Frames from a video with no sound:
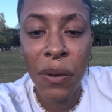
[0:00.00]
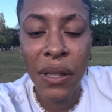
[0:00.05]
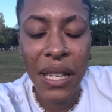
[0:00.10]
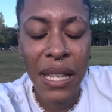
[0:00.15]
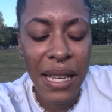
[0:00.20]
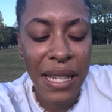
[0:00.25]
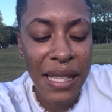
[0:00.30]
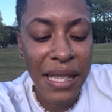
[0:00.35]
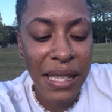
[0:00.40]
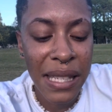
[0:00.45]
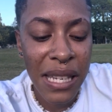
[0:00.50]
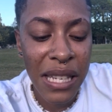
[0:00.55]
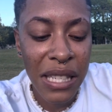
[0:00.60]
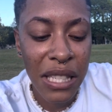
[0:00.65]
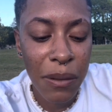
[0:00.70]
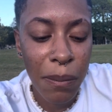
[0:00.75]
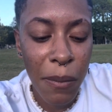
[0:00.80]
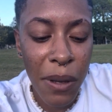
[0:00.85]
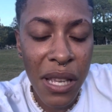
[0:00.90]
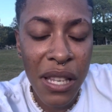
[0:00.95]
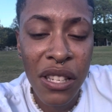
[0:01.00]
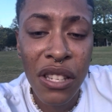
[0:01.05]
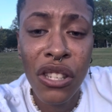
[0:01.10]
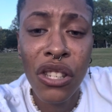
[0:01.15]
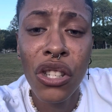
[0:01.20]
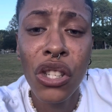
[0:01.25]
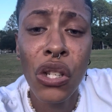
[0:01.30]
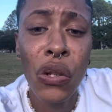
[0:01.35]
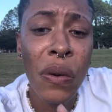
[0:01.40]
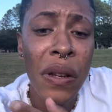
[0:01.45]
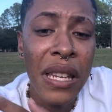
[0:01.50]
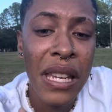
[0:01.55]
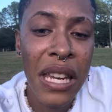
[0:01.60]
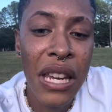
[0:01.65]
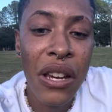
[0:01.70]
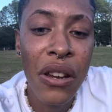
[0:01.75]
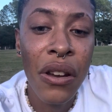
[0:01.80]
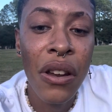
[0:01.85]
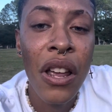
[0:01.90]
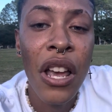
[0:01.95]
within 6 months to a
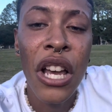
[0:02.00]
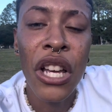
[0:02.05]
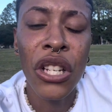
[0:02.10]
year.